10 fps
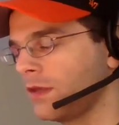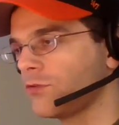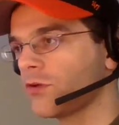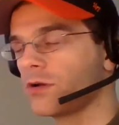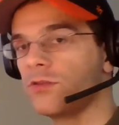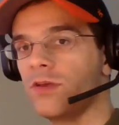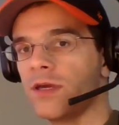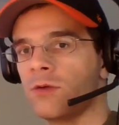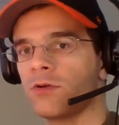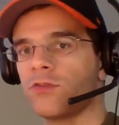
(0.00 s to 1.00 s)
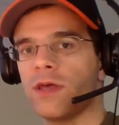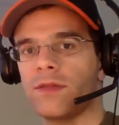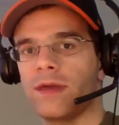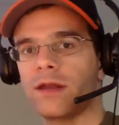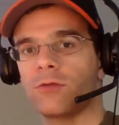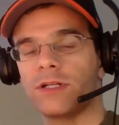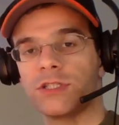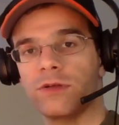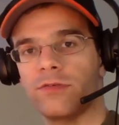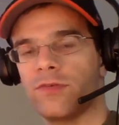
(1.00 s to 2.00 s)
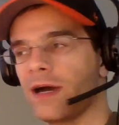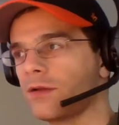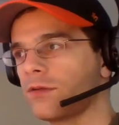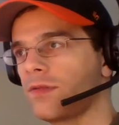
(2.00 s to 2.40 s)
started digging where Stanley had originally found